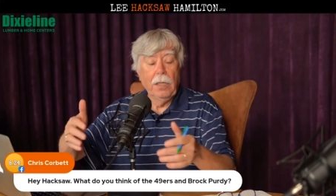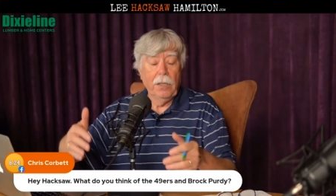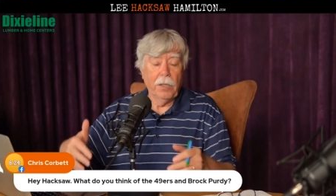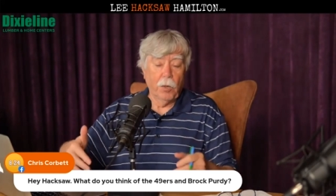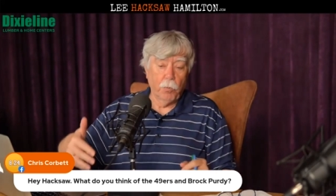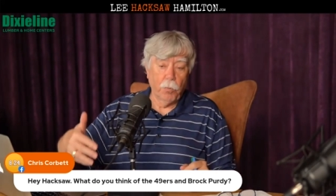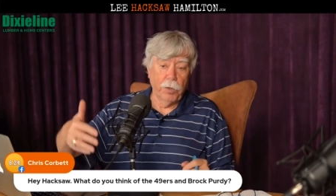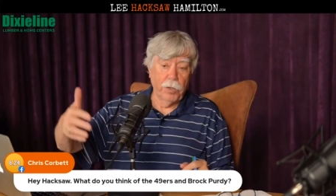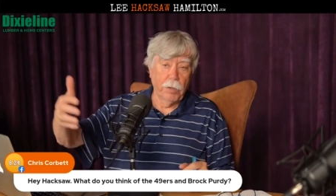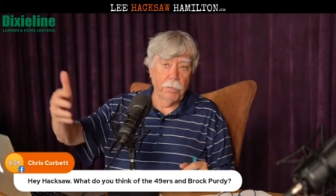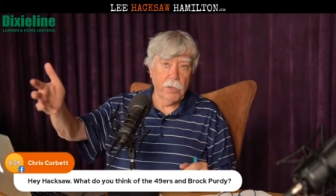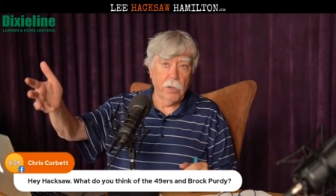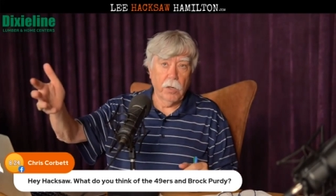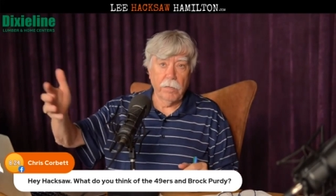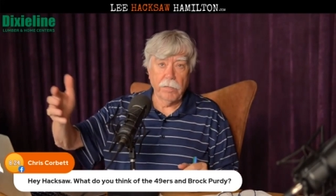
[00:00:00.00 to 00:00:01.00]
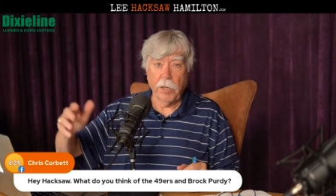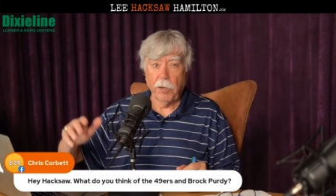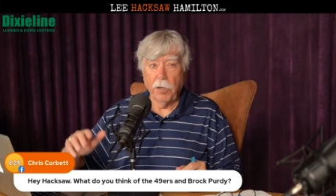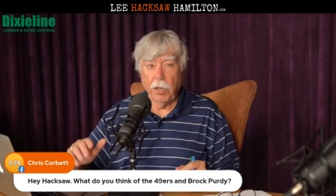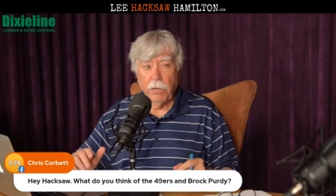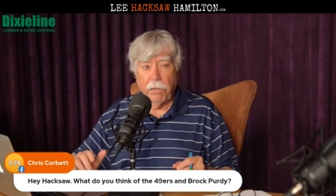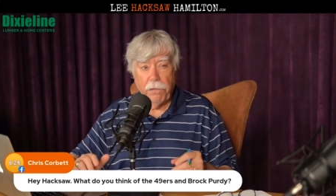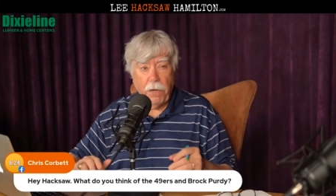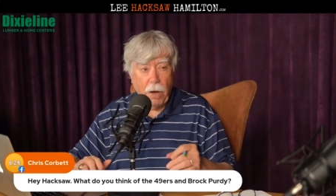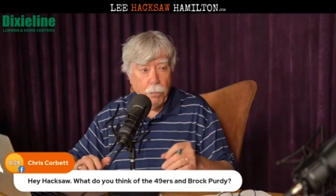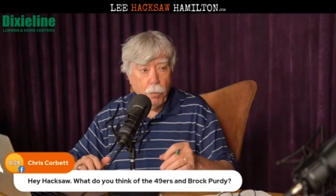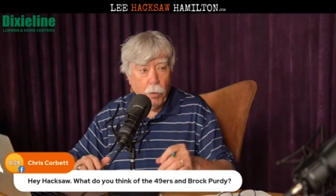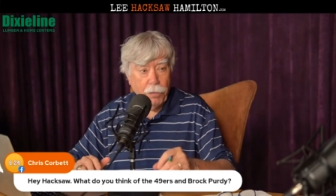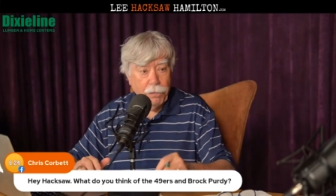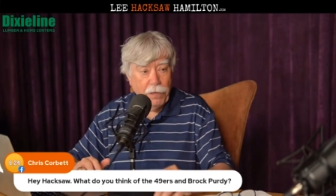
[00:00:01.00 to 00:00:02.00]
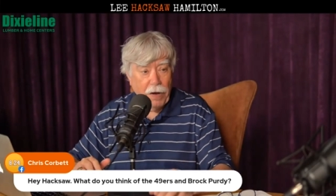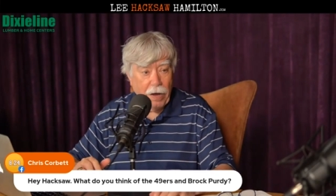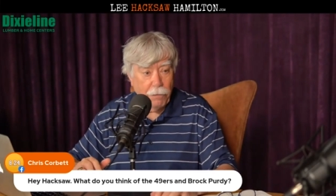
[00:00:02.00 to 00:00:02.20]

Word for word: They rid themselves, I think, of five point five